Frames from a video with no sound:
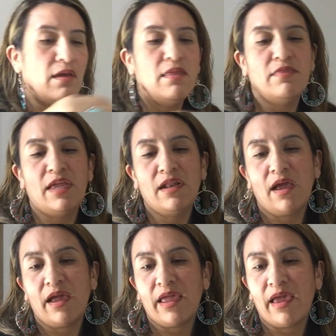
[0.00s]
Then
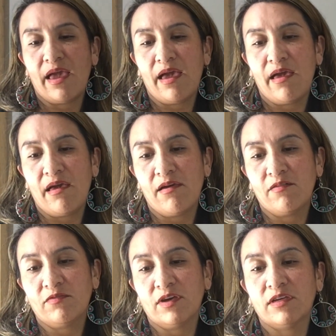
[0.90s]
I
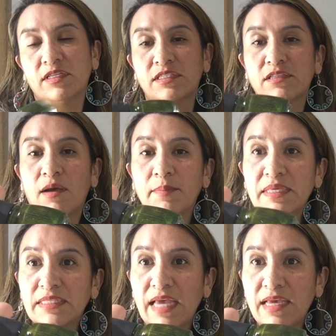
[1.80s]
have
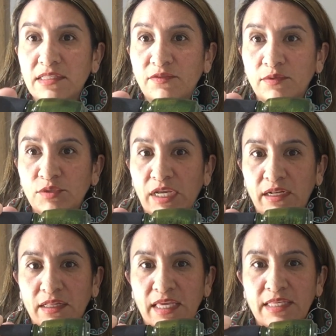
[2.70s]
Zombie Zest from China
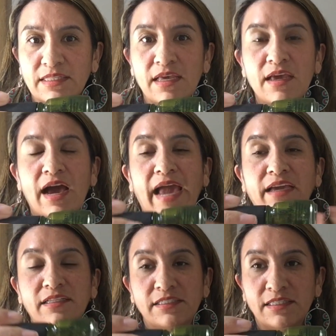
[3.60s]
Glaze. I
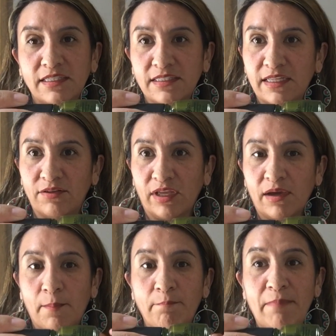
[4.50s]
hunted this down like
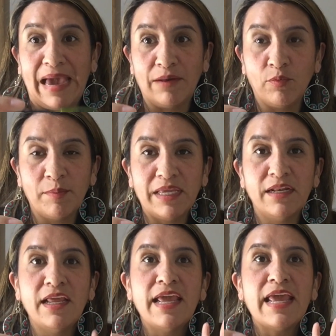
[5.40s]
a mad
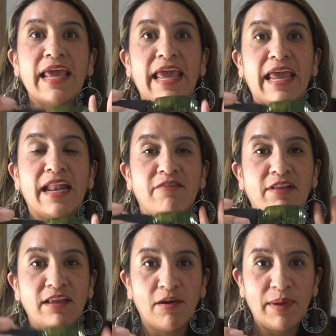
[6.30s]
woman, and I
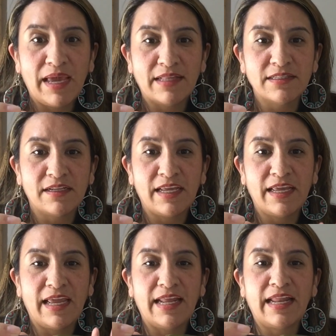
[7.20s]
finally got my hands on
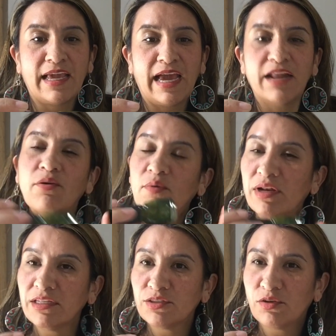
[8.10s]
it. And like, I don't
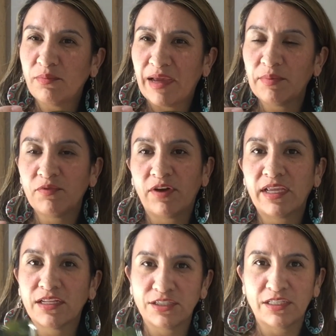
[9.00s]
want it to go bad before I
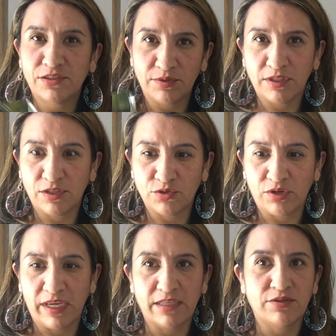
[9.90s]
get a chance to really
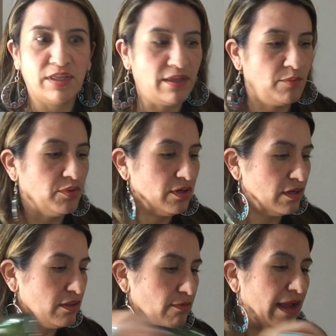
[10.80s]
enjoy it. So I thought, put it
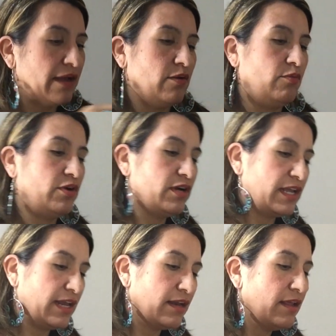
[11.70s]
on the rack, wear it
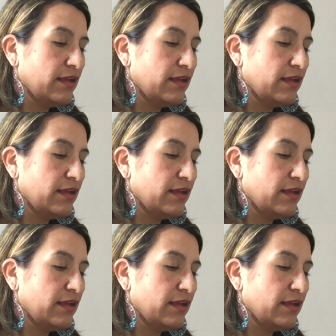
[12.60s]
again.